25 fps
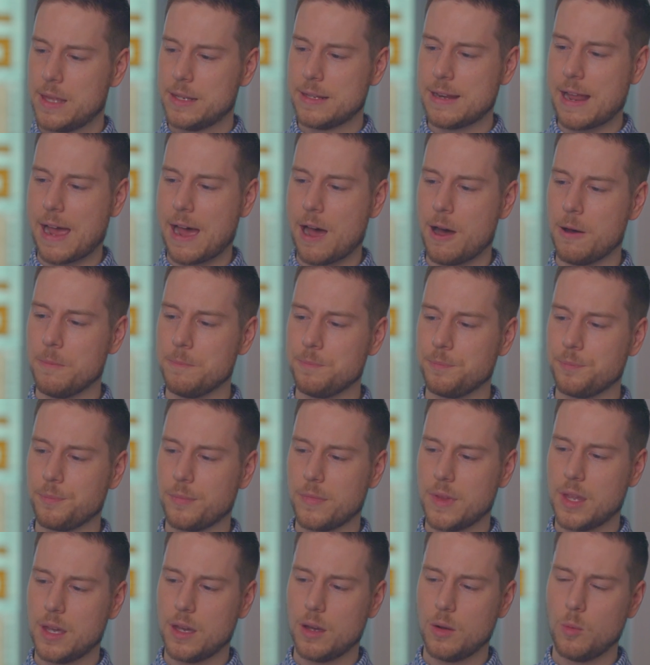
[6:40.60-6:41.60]
Now,
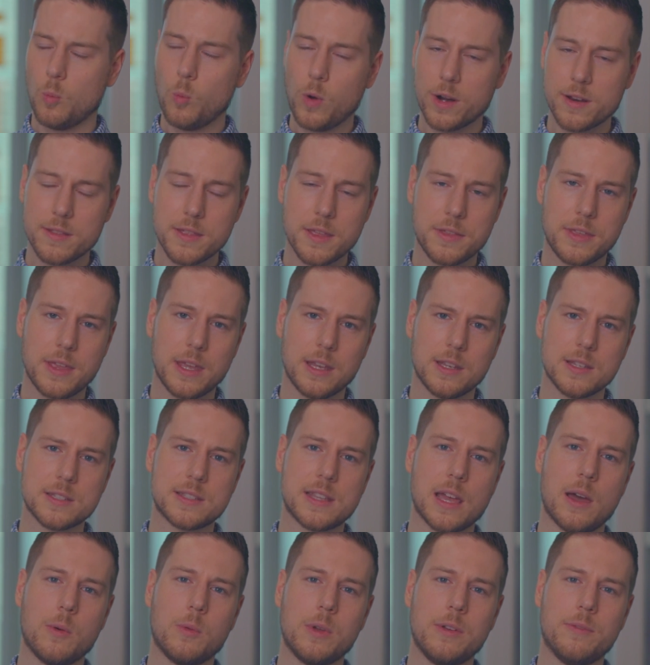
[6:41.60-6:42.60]
one of the
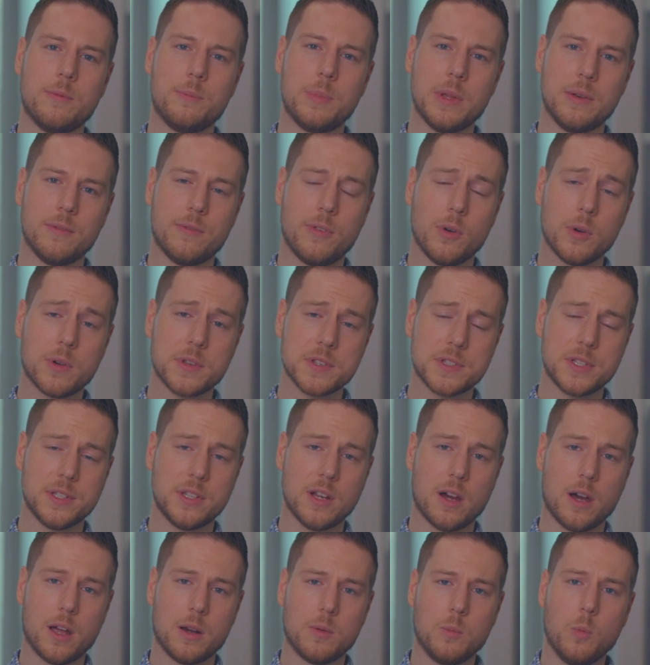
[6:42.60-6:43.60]
things that we've been
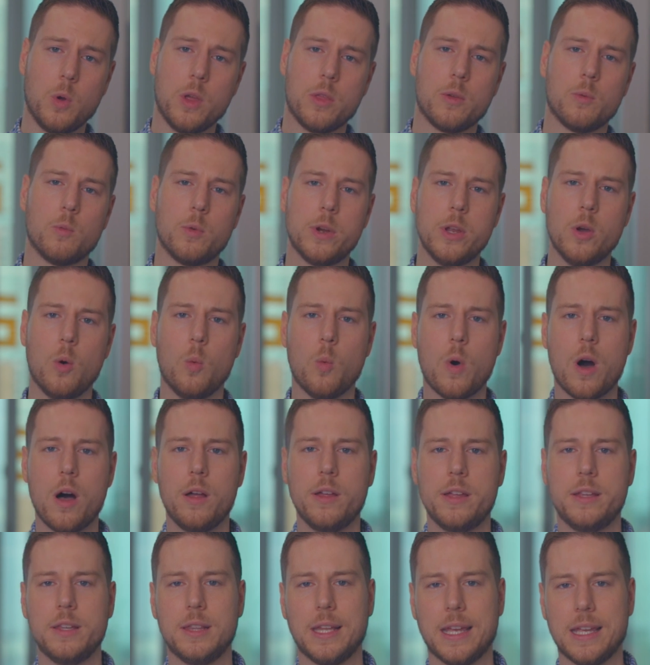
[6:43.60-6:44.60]
focusing on with Rio
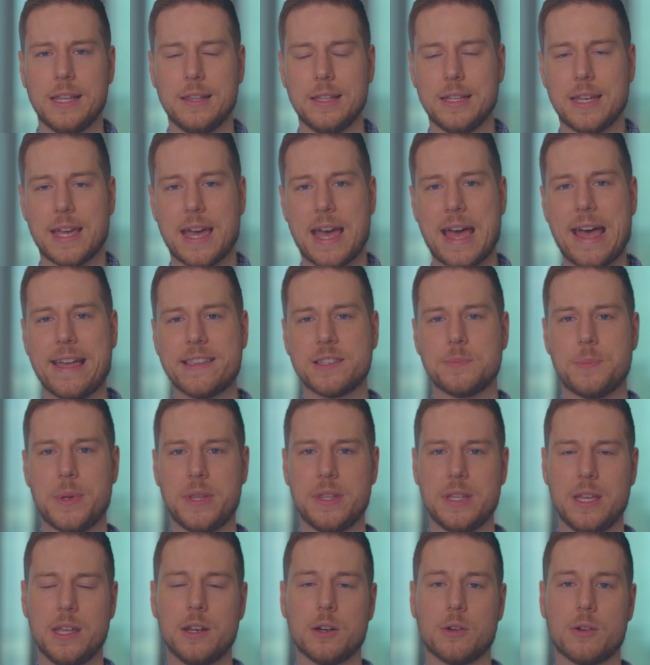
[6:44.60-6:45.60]
Wallet lately has
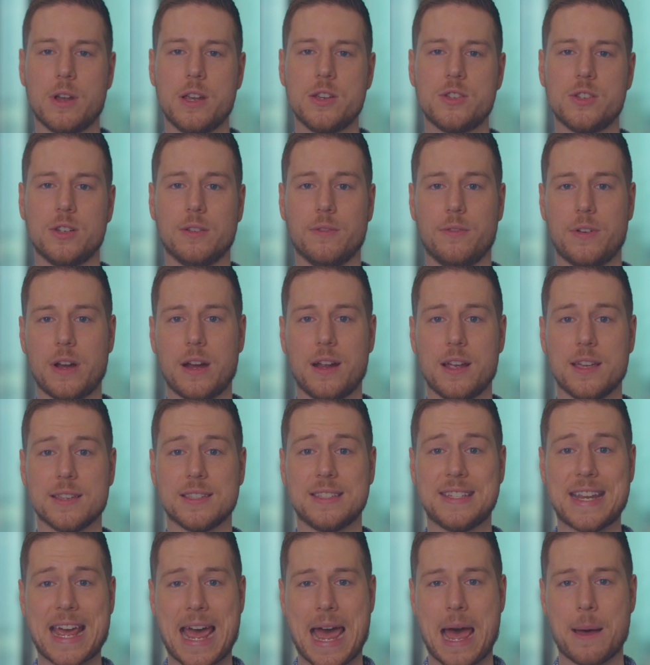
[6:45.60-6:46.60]
been the integration of
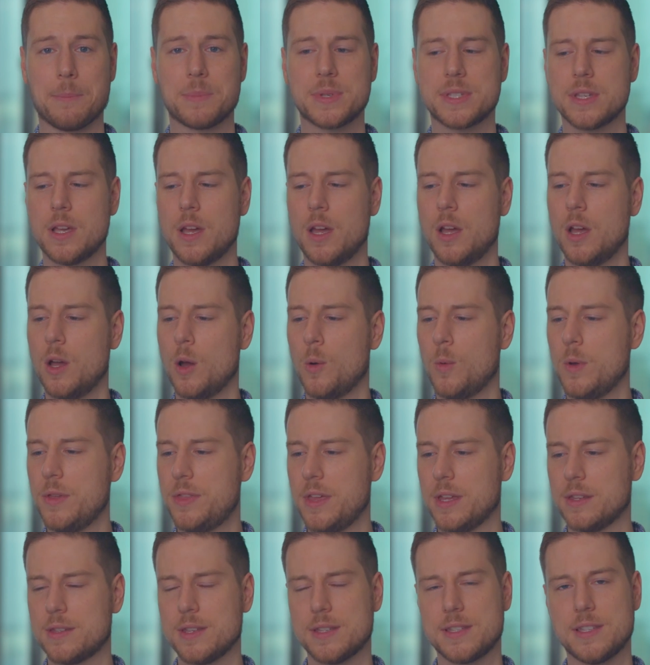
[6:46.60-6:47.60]
various Dapps. We
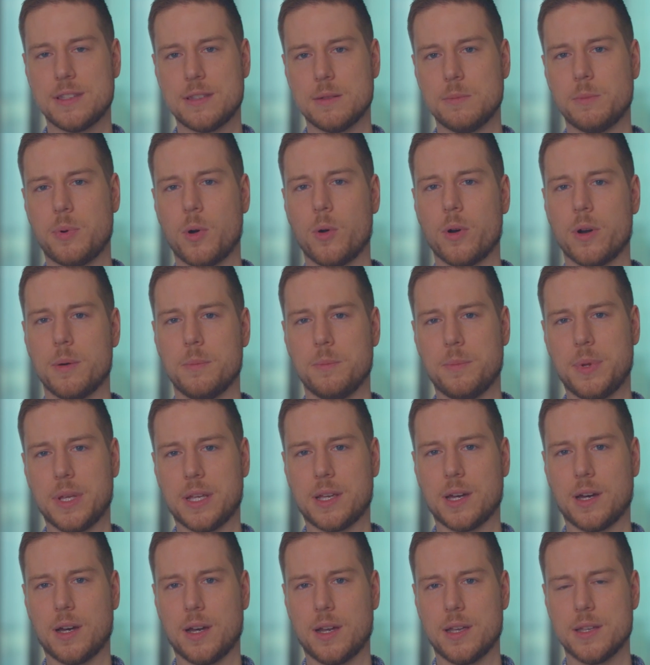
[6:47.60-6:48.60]
think this is important
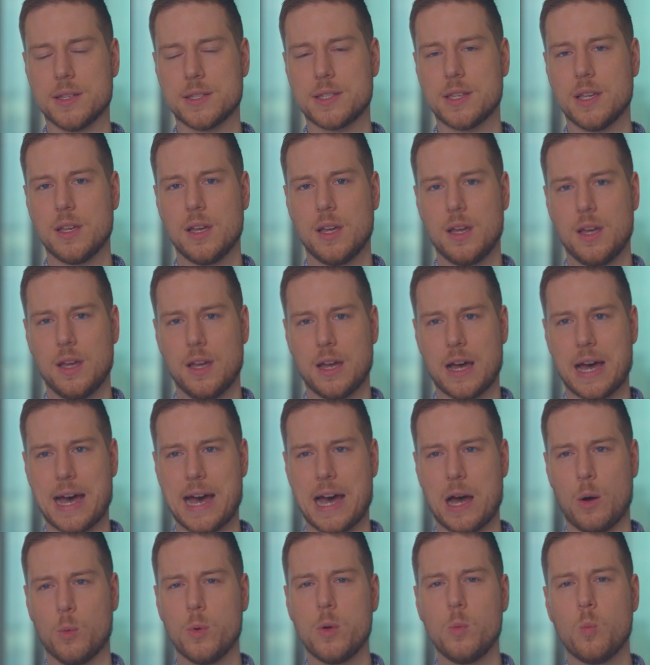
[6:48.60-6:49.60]
because
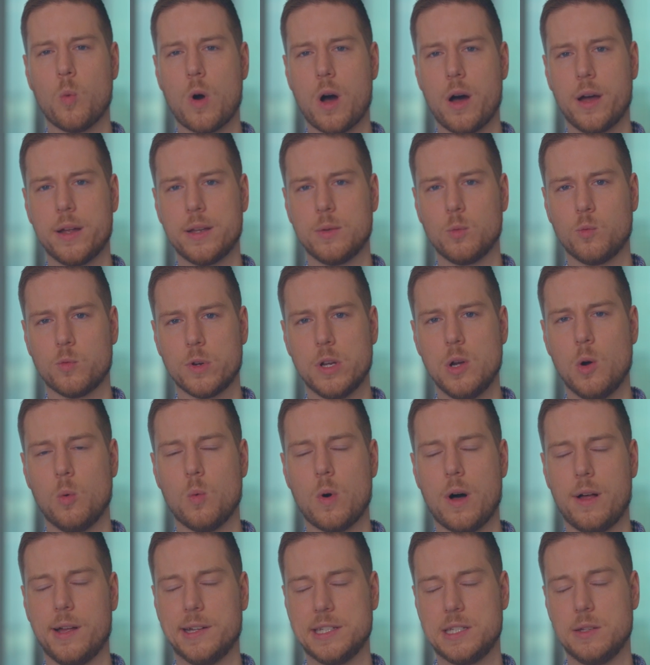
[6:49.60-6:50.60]
we want Rio
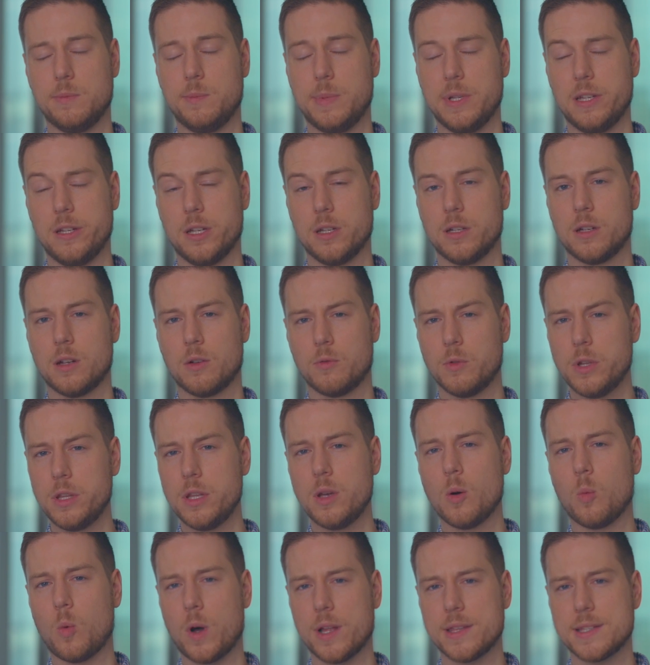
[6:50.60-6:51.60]
Wallet to be
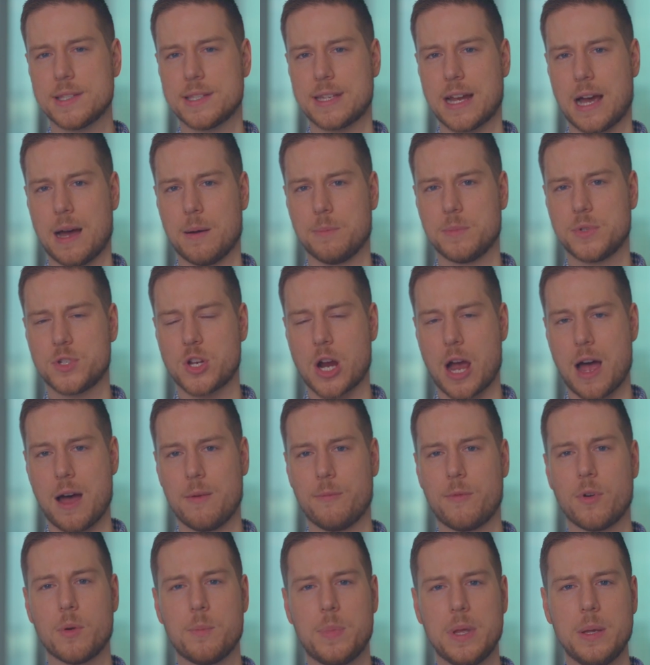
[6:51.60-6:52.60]
really a one-stop
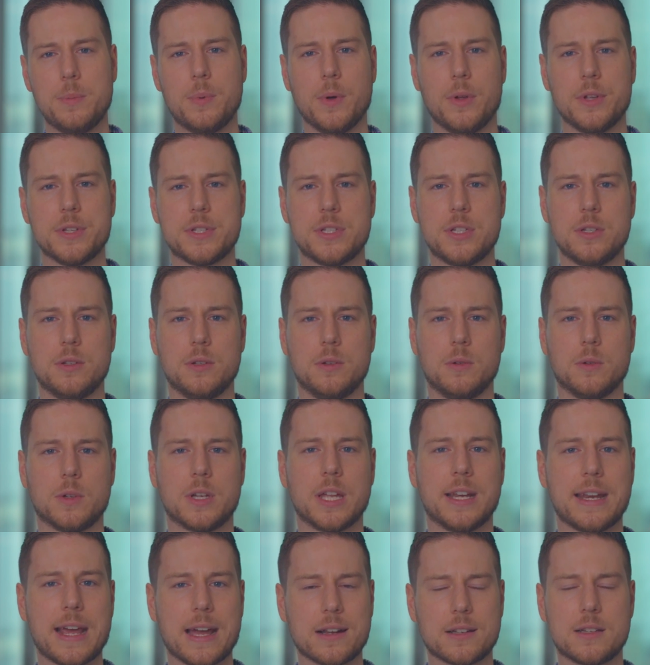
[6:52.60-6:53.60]
shop for people to
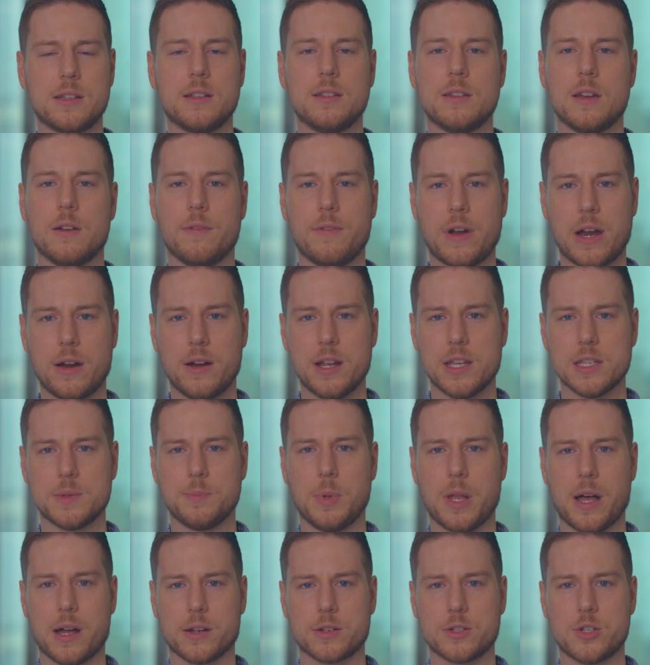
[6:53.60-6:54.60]
connect their various
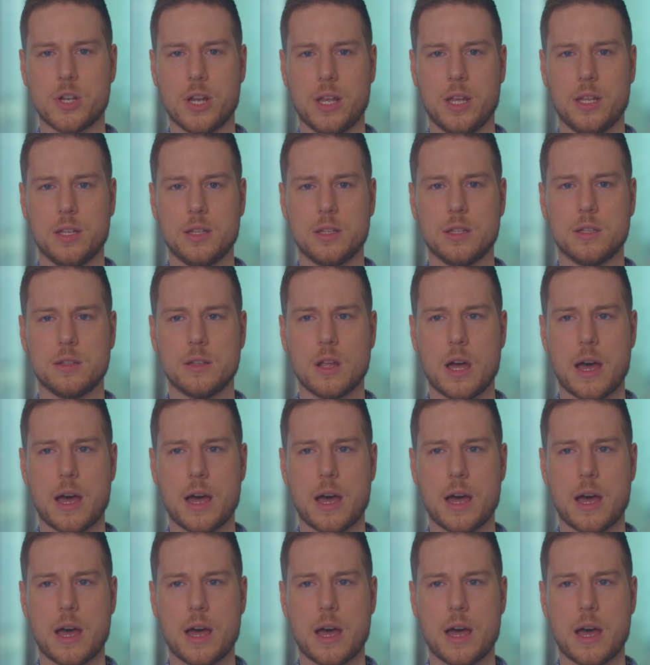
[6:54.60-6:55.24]
blockchain